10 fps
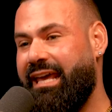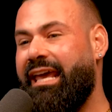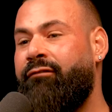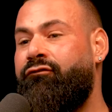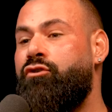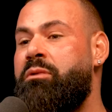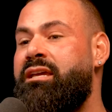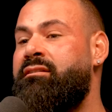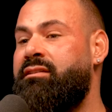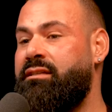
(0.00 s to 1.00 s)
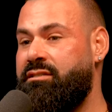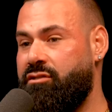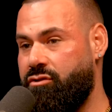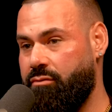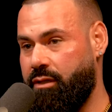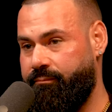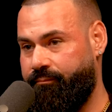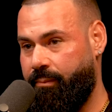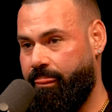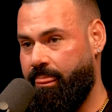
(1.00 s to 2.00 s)
If you begin to listen to it.
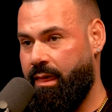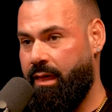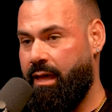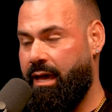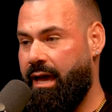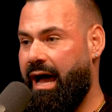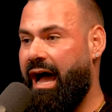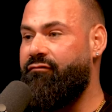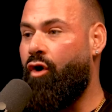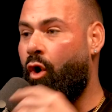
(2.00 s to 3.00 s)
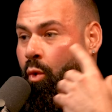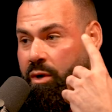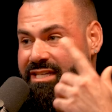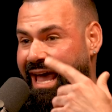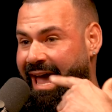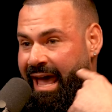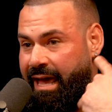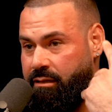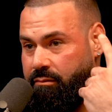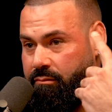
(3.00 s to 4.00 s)
I've always
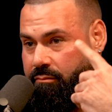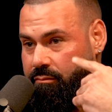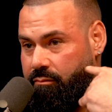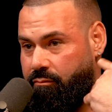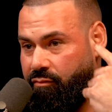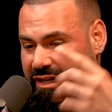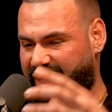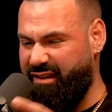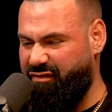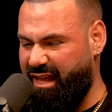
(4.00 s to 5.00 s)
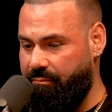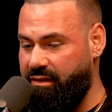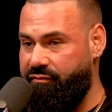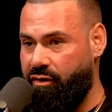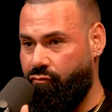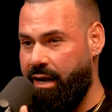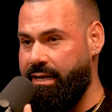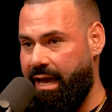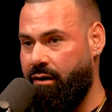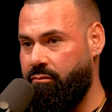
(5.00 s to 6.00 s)
had the life that I'm living right
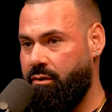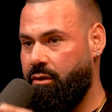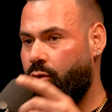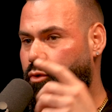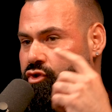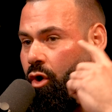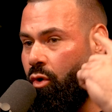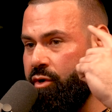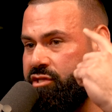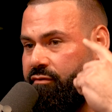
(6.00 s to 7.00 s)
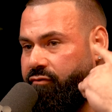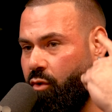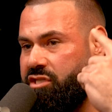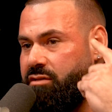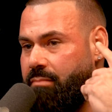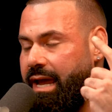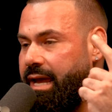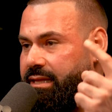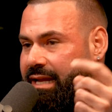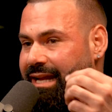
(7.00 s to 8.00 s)
now was always a voice in my
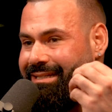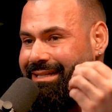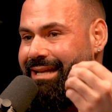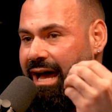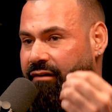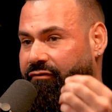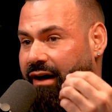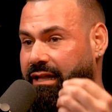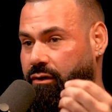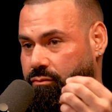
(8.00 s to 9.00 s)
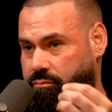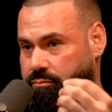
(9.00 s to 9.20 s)
head that I did not follow.